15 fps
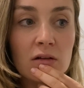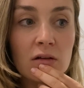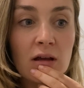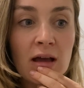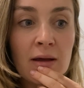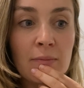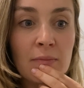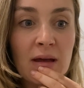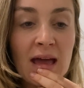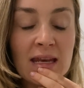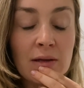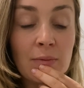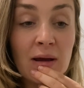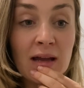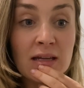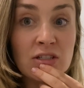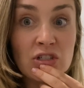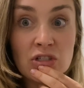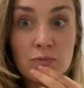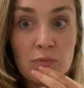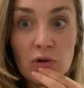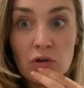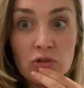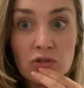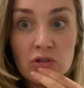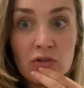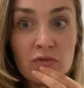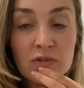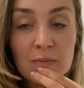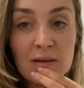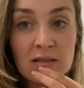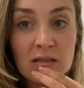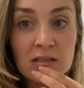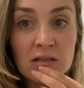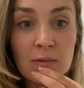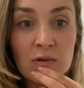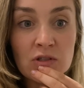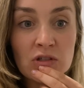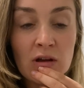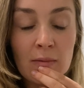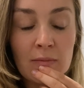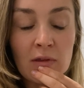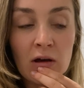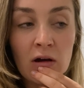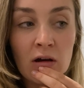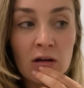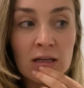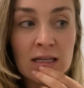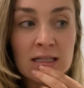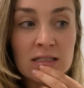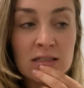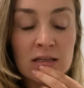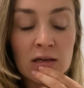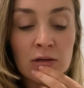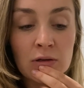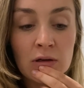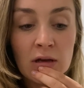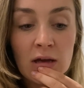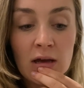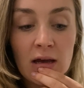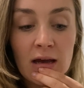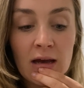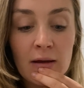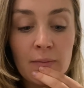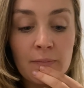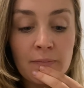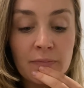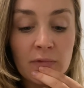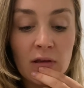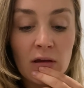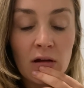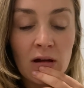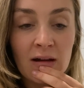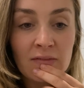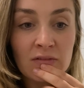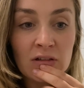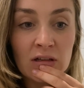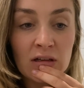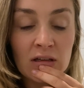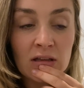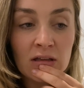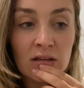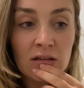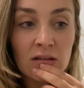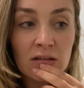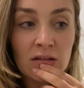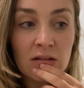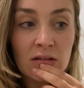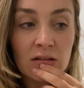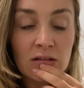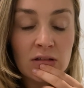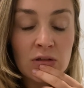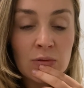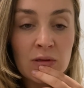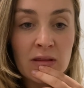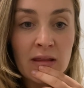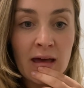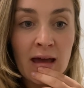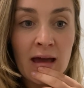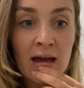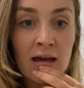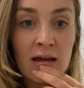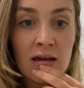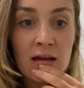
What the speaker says: Anyway, just because of spending so much time in the harness. So I'll have a look at doing that.